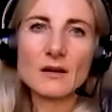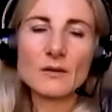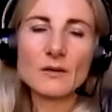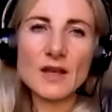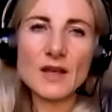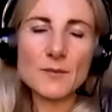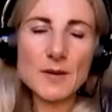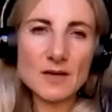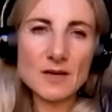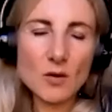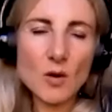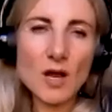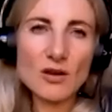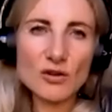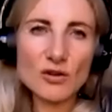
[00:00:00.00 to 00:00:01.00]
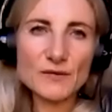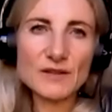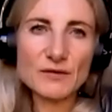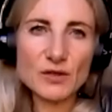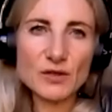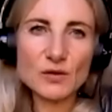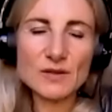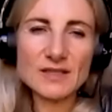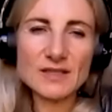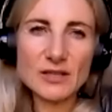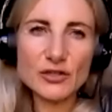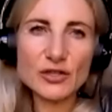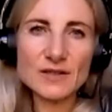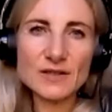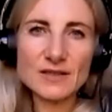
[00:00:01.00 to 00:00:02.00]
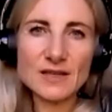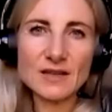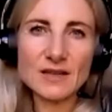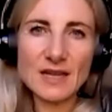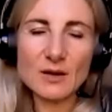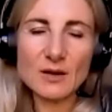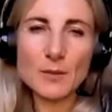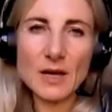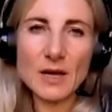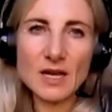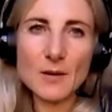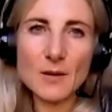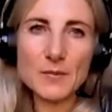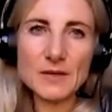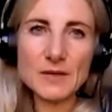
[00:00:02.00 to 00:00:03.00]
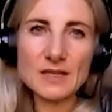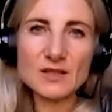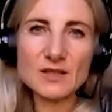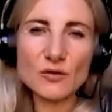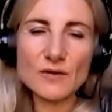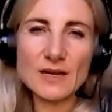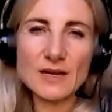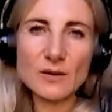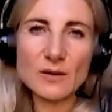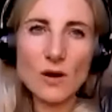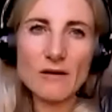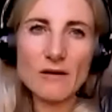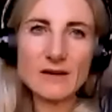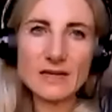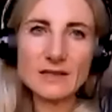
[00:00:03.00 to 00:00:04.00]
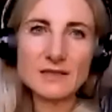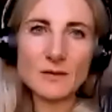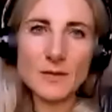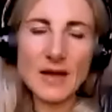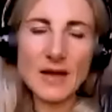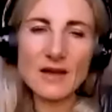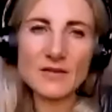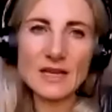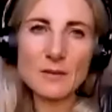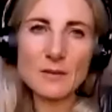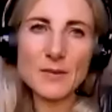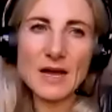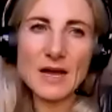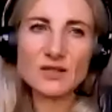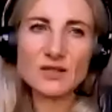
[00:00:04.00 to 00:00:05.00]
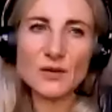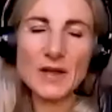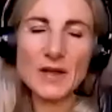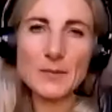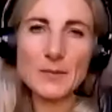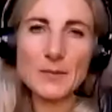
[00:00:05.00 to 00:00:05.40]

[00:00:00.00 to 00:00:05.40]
there have been quite a lot of difficult decisions, I think, by companies who are really worried about the impact on their